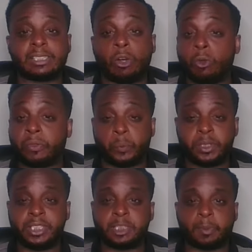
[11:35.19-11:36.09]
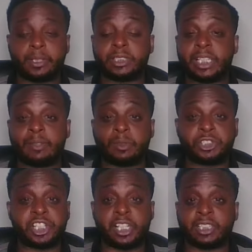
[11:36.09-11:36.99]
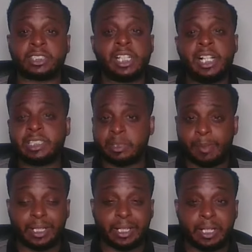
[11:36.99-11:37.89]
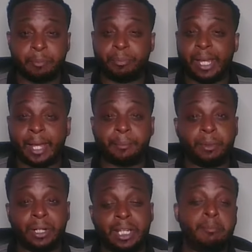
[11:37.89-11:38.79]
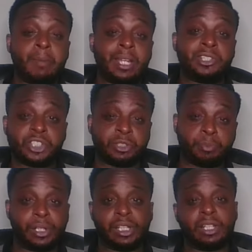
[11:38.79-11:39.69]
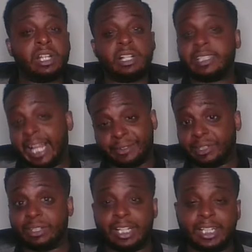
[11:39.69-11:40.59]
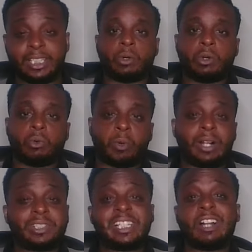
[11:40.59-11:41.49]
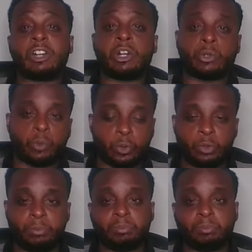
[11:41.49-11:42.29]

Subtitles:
all three of these players have a chance to make an impact, but it may just be down the line. Rounding out our group,